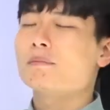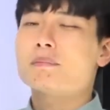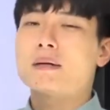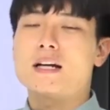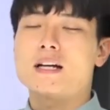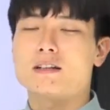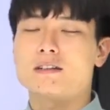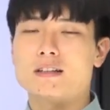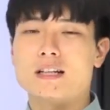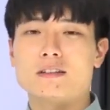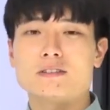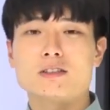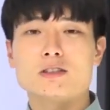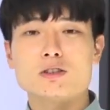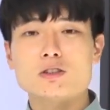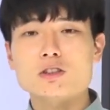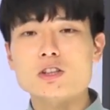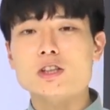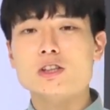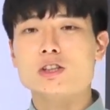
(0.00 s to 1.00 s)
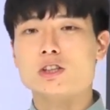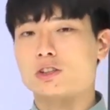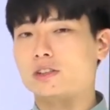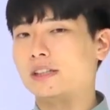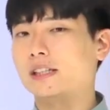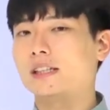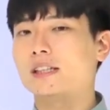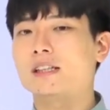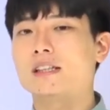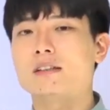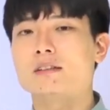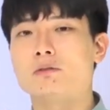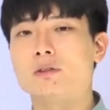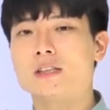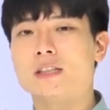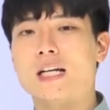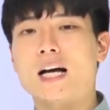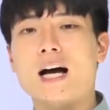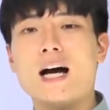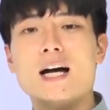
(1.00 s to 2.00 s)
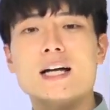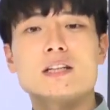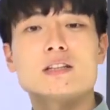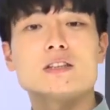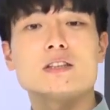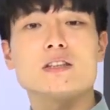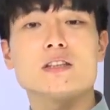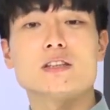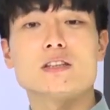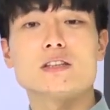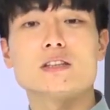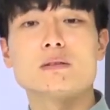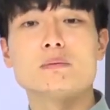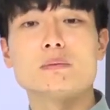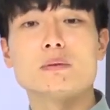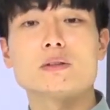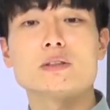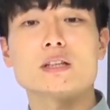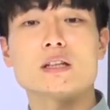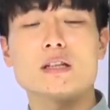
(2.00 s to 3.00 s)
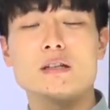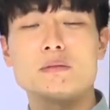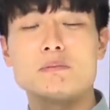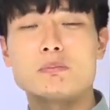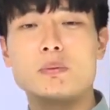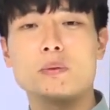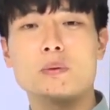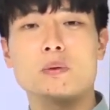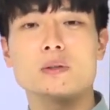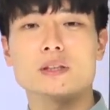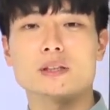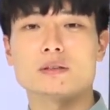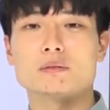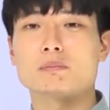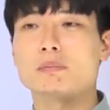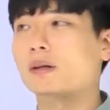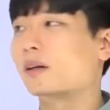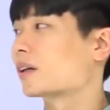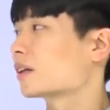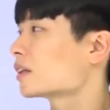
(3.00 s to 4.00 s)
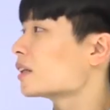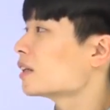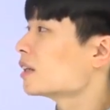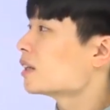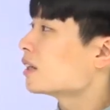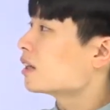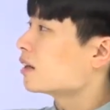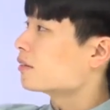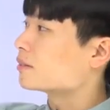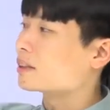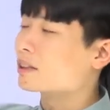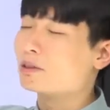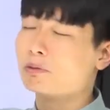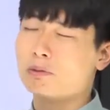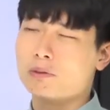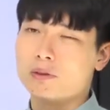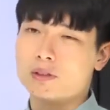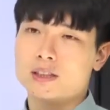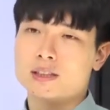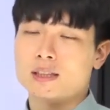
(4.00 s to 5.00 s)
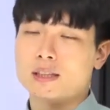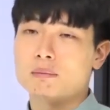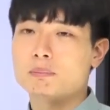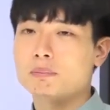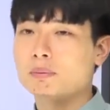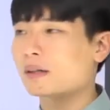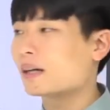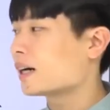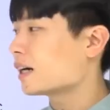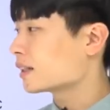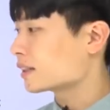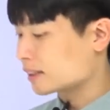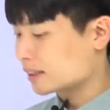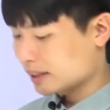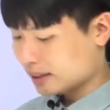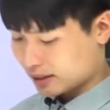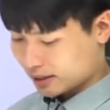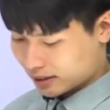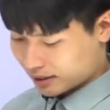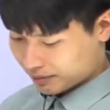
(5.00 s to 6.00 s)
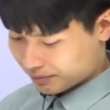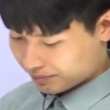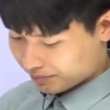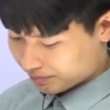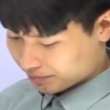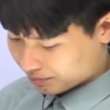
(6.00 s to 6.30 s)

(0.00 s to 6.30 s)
paragraph structuring, which I consider the most important part of this 4-step process.